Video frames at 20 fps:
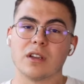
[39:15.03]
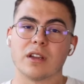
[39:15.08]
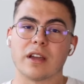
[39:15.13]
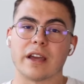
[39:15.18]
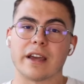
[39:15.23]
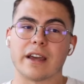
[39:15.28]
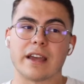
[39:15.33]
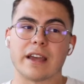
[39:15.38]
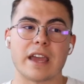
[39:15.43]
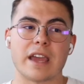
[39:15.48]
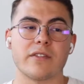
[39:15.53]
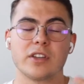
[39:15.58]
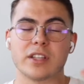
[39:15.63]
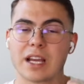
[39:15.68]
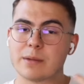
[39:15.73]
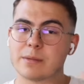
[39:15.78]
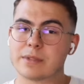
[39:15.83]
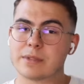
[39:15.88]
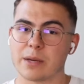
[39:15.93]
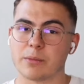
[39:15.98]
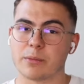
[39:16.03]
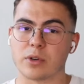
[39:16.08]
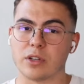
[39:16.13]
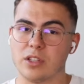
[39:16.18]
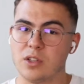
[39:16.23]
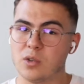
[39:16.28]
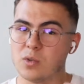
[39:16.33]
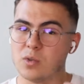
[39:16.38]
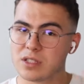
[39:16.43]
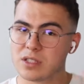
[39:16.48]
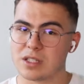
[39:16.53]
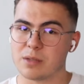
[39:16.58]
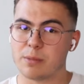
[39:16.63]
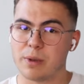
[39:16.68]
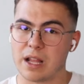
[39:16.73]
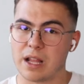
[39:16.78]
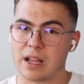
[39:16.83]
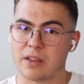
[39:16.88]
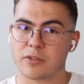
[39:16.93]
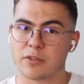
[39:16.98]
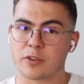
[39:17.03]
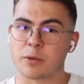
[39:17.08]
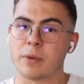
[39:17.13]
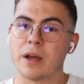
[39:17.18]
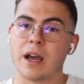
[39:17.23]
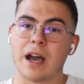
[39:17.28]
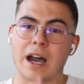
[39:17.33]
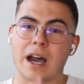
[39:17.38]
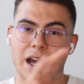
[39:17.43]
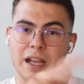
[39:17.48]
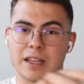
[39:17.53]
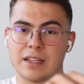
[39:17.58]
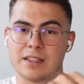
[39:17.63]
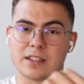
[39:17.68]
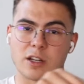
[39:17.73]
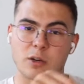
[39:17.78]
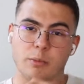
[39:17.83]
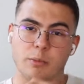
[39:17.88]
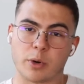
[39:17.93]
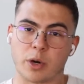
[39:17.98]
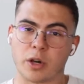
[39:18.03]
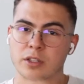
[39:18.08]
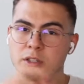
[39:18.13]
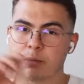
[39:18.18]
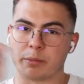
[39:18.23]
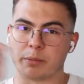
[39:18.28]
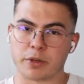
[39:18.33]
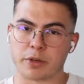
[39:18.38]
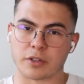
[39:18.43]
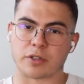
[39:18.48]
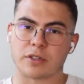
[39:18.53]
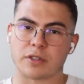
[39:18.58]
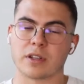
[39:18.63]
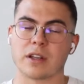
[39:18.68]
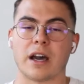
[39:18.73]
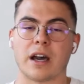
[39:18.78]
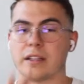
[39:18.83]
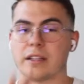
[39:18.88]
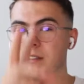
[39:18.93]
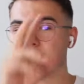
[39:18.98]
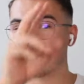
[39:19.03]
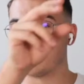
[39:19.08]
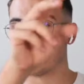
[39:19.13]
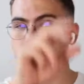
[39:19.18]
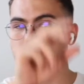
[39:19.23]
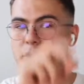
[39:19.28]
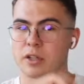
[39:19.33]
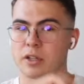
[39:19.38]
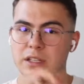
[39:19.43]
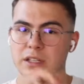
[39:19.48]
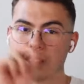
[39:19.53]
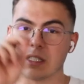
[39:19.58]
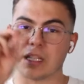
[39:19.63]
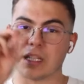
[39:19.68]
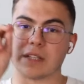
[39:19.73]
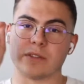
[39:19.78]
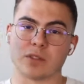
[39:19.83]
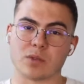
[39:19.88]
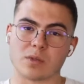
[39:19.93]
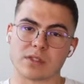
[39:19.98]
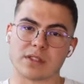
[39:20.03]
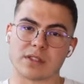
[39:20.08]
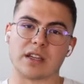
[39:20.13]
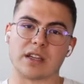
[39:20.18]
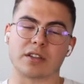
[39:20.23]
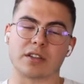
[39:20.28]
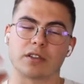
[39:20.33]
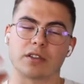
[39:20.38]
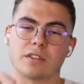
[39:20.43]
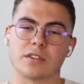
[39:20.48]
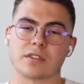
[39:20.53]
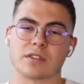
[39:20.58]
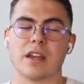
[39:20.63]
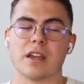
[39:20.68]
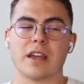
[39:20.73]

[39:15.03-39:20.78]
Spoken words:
every time someone uses the platform, honeys are bought, burned, honeys are bought and given to stakers.